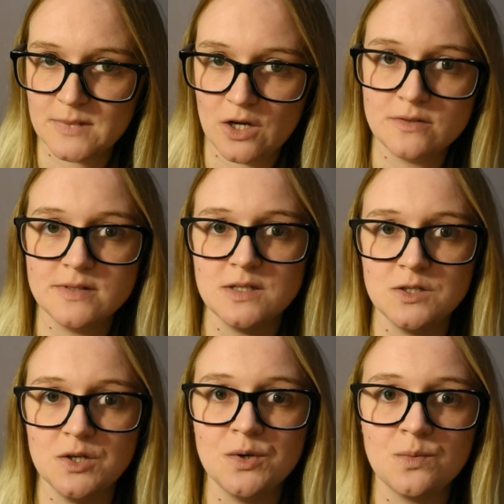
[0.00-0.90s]
garden
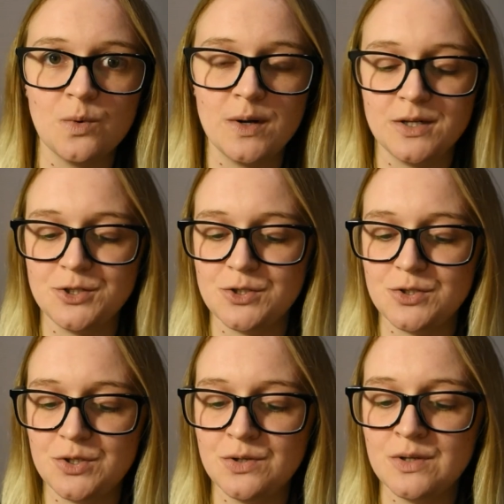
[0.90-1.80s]
centre what I
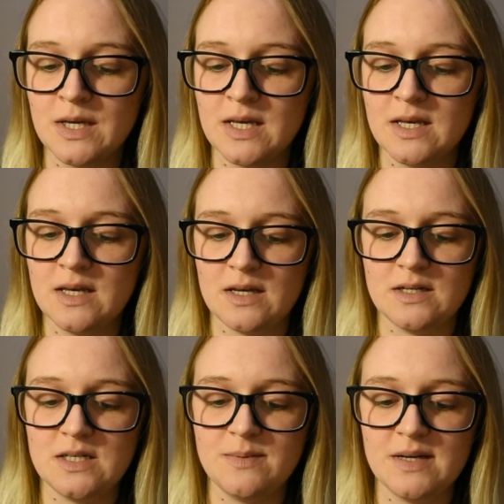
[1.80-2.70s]
should do,
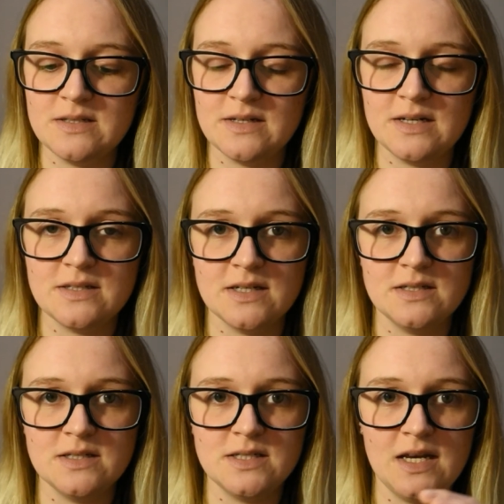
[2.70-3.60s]
and he basically said
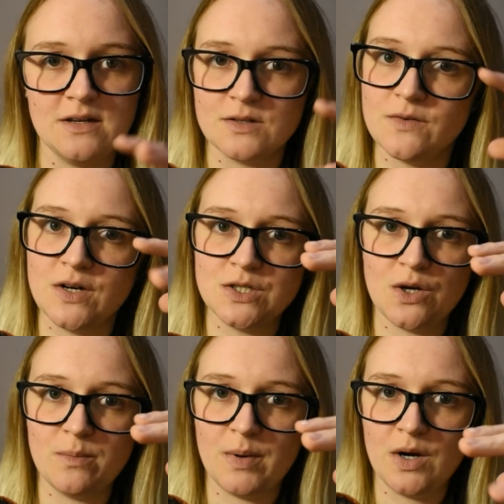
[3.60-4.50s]
to take the very
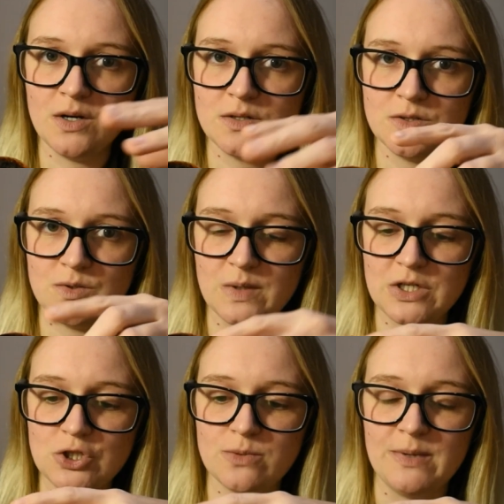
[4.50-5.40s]
top part, which
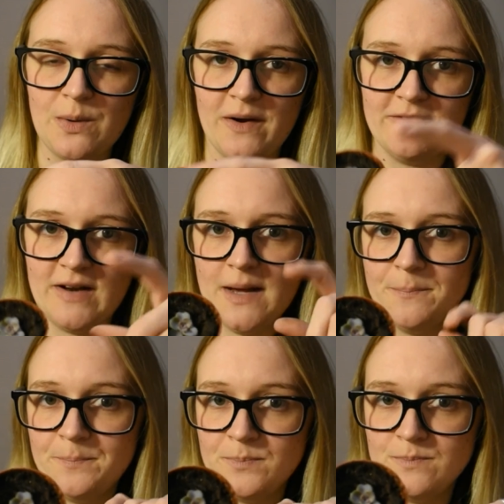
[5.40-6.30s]
should be quite flat,
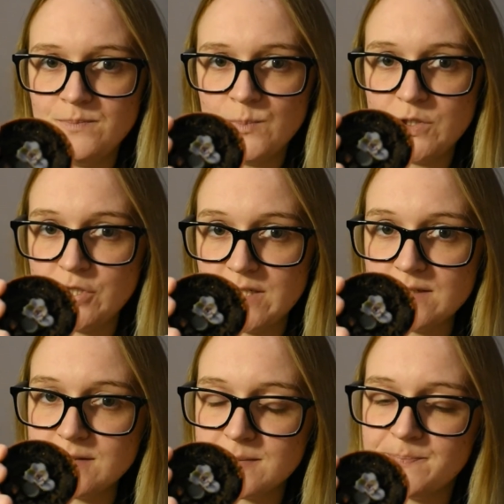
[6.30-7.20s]
which it
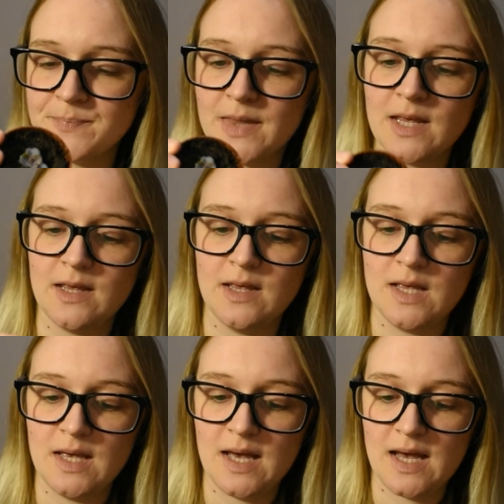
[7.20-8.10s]
is,
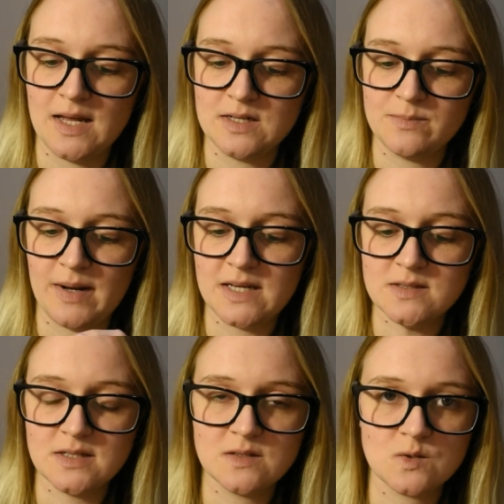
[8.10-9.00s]
and place
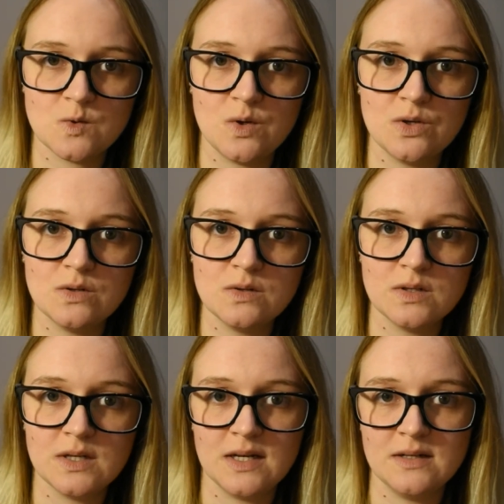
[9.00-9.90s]
it in soil
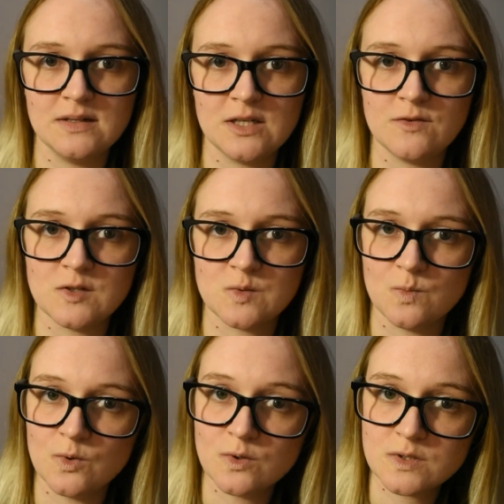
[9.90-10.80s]
and give it
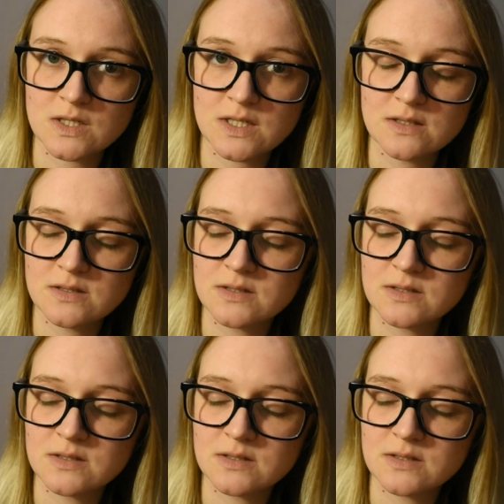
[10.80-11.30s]
some water